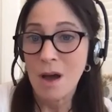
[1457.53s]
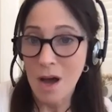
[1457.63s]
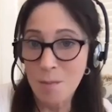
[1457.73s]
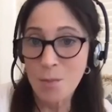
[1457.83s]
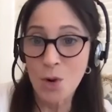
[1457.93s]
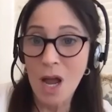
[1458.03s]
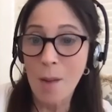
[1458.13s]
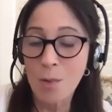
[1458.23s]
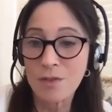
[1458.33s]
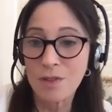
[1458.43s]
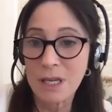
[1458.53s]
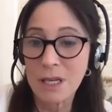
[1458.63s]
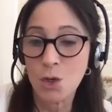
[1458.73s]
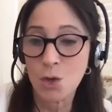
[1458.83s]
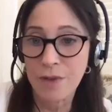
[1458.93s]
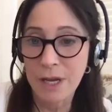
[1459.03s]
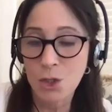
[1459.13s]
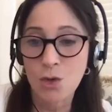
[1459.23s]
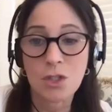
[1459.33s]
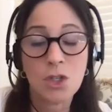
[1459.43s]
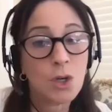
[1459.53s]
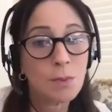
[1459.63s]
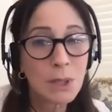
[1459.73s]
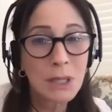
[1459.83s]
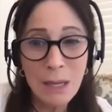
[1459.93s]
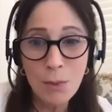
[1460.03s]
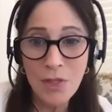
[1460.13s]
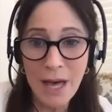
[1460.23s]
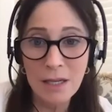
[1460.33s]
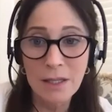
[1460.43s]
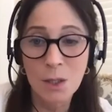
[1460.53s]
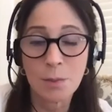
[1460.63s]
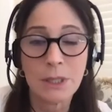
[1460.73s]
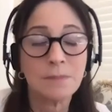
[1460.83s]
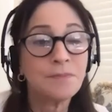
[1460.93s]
preoperatively in your Vectra. So you can play with that a little bit.